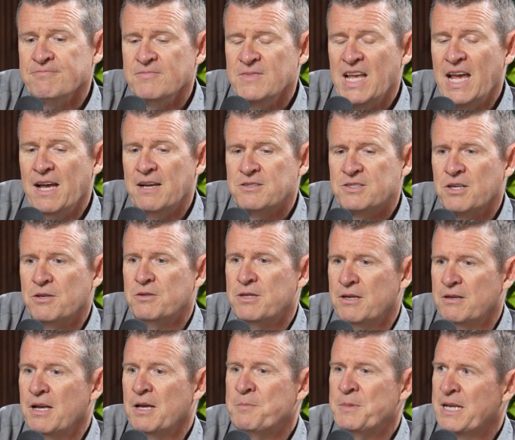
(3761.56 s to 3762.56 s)

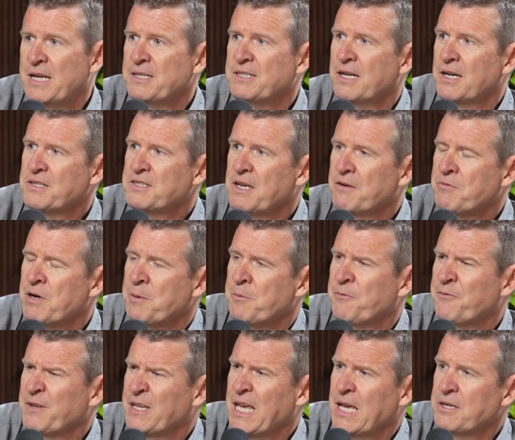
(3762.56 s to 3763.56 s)
it does have
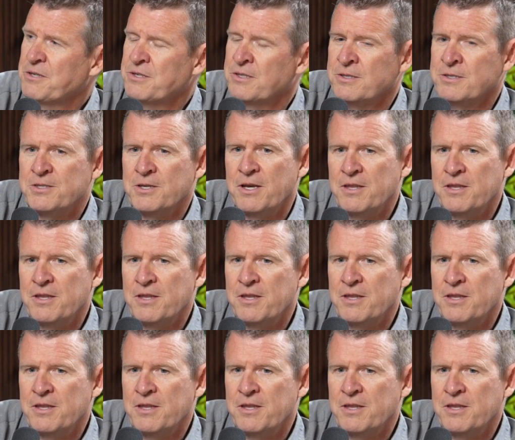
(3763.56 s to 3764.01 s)
ramifications.